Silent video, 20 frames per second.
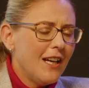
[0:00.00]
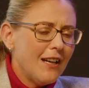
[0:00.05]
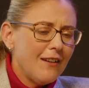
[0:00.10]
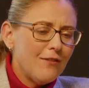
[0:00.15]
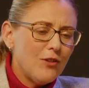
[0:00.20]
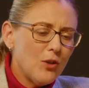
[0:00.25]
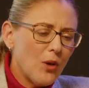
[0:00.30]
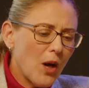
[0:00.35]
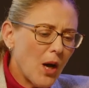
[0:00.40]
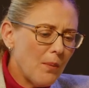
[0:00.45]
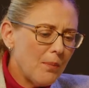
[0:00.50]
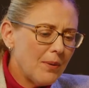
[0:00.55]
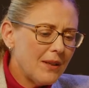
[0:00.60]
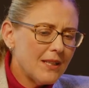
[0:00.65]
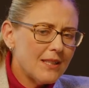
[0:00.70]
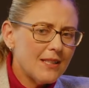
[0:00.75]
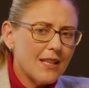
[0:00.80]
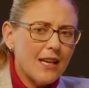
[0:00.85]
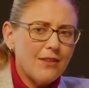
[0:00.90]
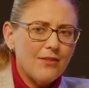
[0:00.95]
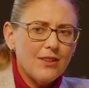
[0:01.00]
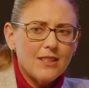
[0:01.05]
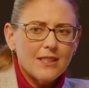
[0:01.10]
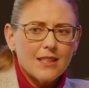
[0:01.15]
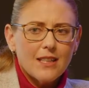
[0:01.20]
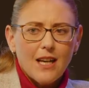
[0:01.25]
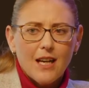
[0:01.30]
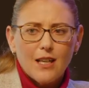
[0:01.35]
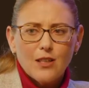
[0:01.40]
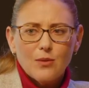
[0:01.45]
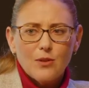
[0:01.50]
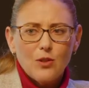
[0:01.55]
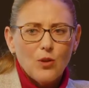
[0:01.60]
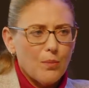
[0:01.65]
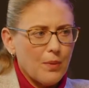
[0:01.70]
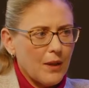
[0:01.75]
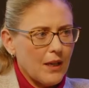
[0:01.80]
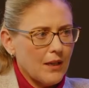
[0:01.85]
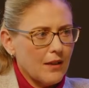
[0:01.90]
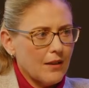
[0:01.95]
If you open a savings account in your
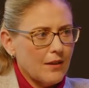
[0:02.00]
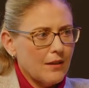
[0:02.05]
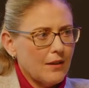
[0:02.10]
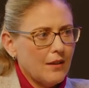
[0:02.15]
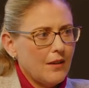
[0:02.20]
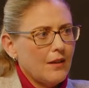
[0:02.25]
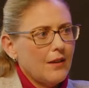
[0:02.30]
bank,